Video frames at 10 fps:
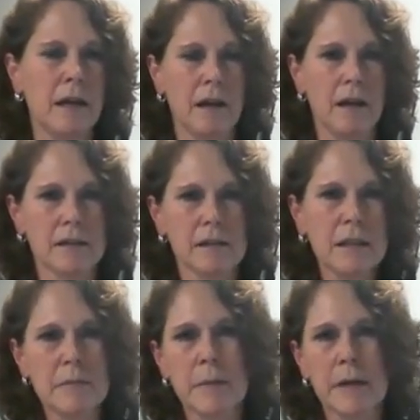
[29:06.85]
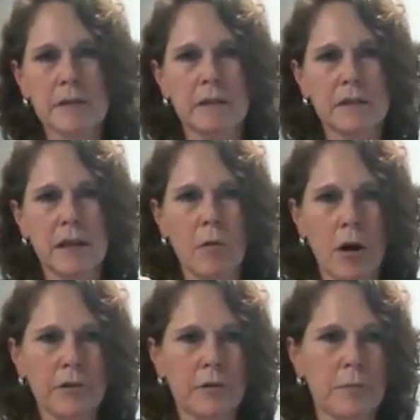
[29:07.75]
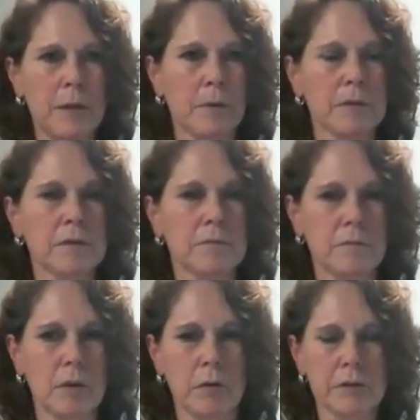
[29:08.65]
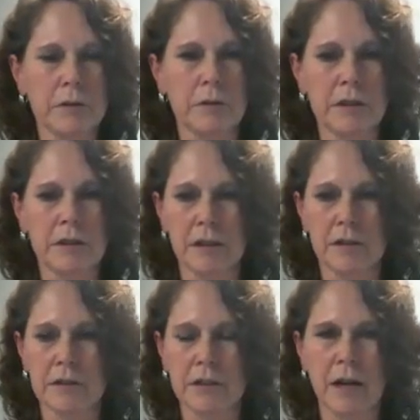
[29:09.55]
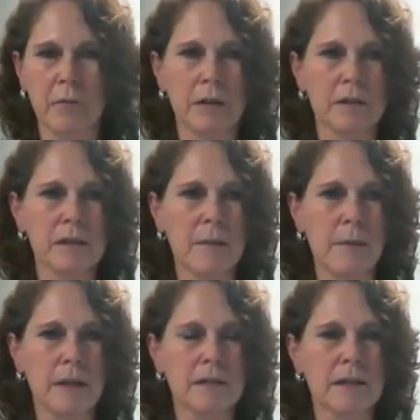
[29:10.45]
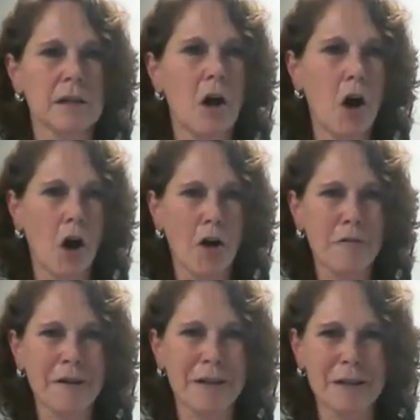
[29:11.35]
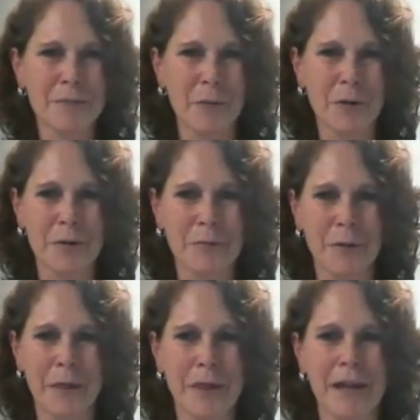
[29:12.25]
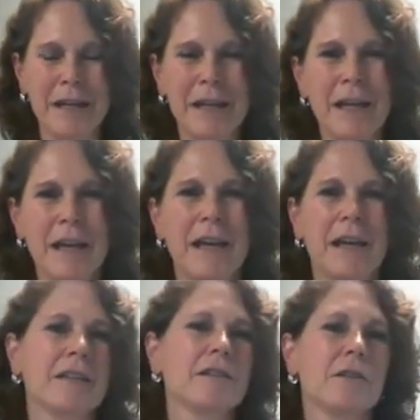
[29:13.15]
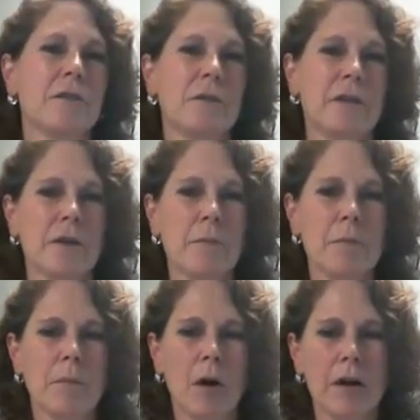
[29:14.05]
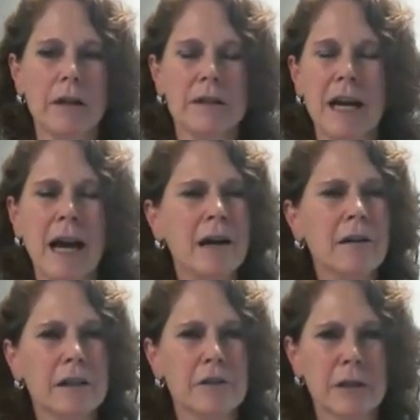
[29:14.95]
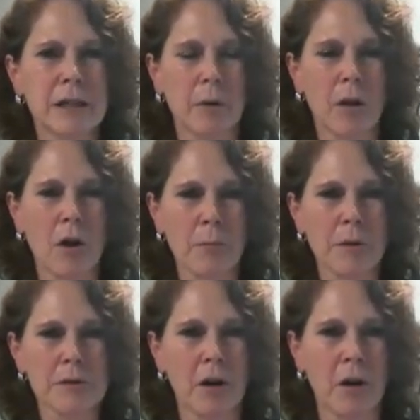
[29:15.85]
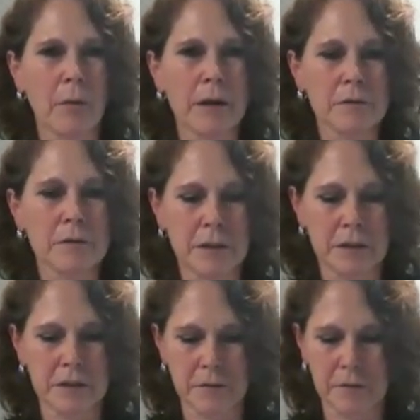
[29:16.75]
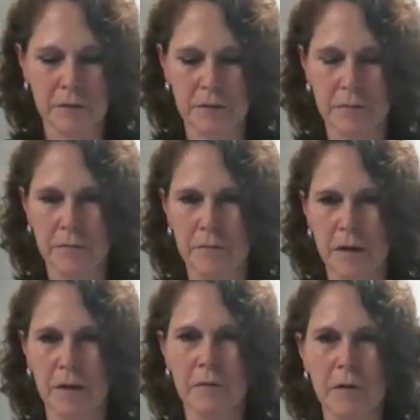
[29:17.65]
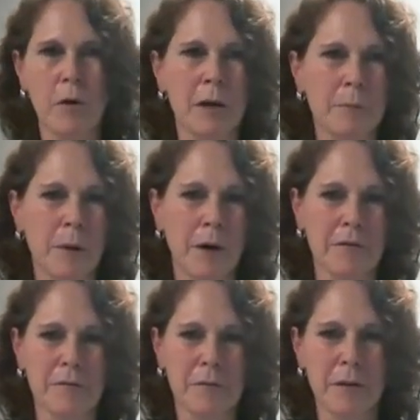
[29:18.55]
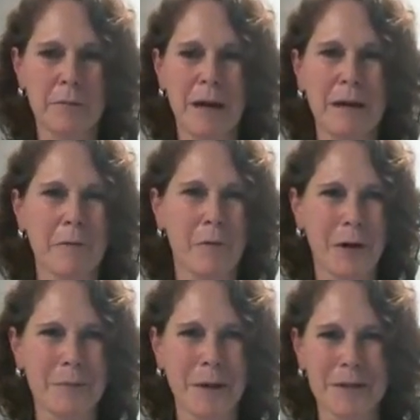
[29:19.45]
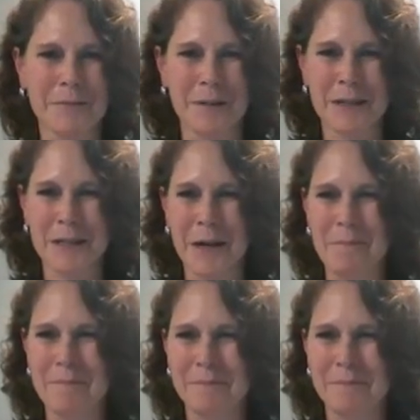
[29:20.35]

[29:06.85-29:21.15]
And as a sleep specialist, I walk through people's whole stories to understand what the sleepiness is. Often it's more than one thing. And so they're entirely treatable almost always, which is the rewarding part of one of the many rewarding parts of my job.